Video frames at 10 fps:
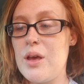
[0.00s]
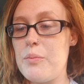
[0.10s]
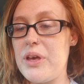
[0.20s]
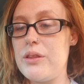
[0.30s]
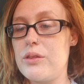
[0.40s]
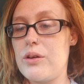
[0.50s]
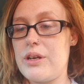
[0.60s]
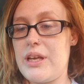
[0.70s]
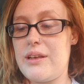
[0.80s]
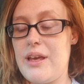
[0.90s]
been
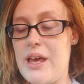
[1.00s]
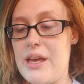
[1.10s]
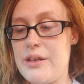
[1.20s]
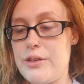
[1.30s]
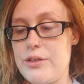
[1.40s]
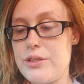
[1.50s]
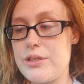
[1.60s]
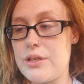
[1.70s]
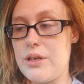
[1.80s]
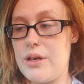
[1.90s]
learning. And
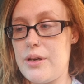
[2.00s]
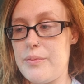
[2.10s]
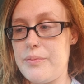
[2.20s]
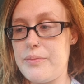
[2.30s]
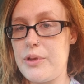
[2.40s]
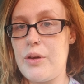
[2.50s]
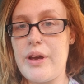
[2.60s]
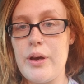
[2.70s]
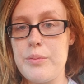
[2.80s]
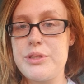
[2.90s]
I
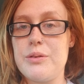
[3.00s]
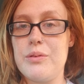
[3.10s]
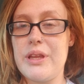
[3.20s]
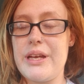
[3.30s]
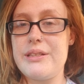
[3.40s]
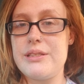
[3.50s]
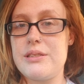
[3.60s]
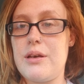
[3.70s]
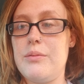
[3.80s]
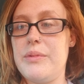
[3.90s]
hope to relate to
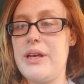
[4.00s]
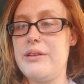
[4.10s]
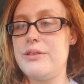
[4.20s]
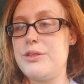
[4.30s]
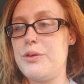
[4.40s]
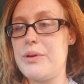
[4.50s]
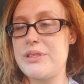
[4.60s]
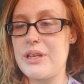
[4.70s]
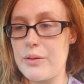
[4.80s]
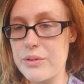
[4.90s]
some and to
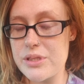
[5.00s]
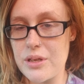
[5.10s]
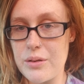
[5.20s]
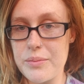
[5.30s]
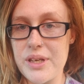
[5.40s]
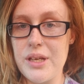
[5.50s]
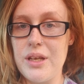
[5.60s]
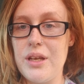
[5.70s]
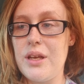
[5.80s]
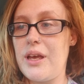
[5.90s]
resonate with some,
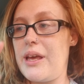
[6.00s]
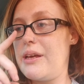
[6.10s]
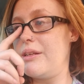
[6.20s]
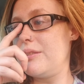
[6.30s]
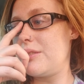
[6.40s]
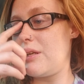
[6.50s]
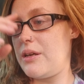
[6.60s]
and